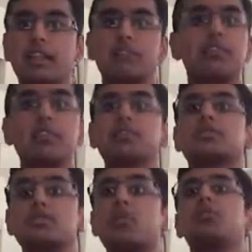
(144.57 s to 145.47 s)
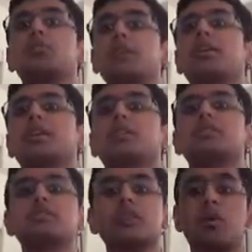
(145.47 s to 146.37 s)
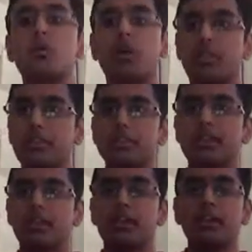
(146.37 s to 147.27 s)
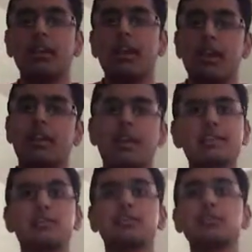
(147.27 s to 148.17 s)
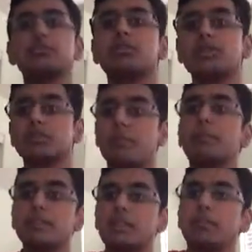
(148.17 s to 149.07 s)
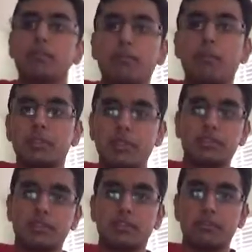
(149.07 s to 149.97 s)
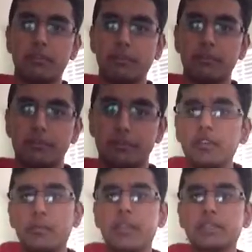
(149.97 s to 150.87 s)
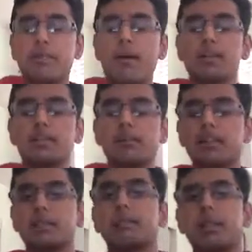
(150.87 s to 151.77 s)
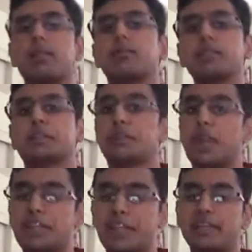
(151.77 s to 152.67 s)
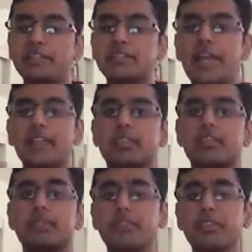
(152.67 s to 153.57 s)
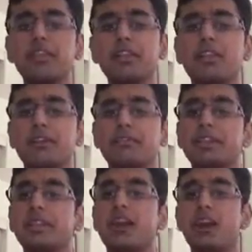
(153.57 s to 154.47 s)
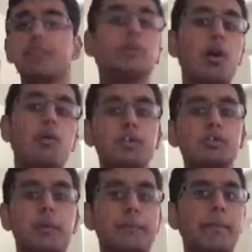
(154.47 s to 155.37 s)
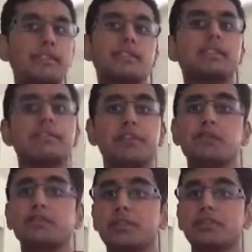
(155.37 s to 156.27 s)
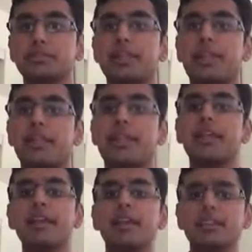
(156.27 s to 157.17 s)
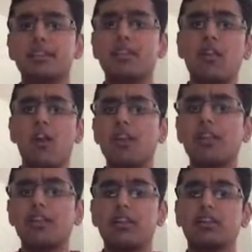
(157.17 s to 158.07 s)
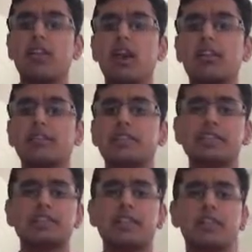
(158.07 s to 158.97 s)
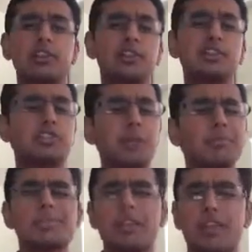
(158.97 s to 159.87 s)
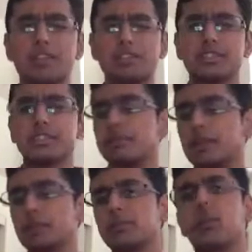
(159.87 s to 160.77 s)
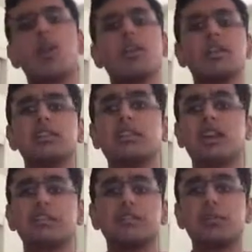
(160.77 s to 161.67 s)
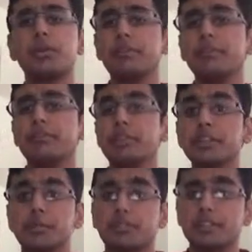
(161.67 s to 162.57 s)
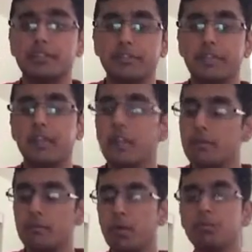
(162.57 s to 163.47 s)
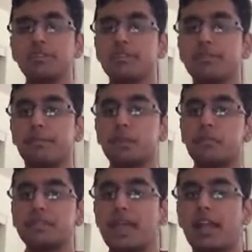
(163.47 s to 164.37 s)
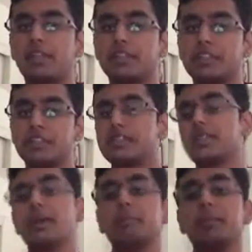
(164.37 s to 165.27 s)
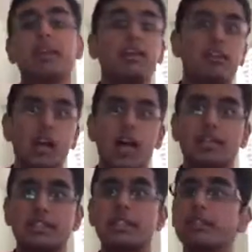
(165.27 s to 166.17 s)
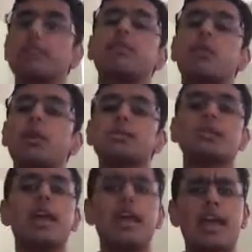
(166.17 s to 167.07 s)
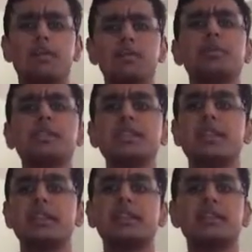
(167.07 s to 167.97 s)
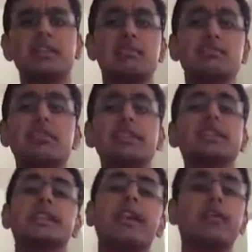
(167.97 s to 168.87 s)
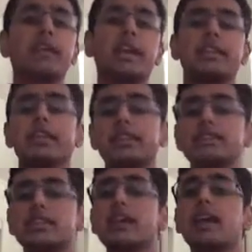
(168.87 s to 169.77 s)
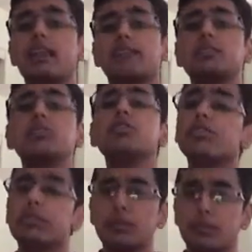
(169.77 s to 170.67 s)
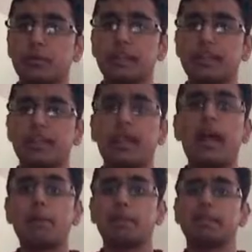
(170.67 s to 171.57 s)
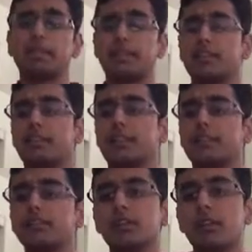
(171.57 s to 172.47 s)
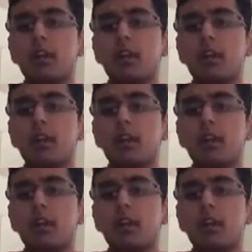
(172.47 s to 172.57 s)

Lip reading: It feels so real and so authentic, and that's due to those amazing performances in this film. One of the best parts about the Blair Witch Project is that the fear of the unknown is what makes this film so scary. There aren't a lot of necessarily jump scares in this film. There aren't a lot of creepy visuals even. Most of the film is actually just them being lost in the forest. And the reason I think that this movie is scary, I think, is a kind of a twofold reason that I personally can think of.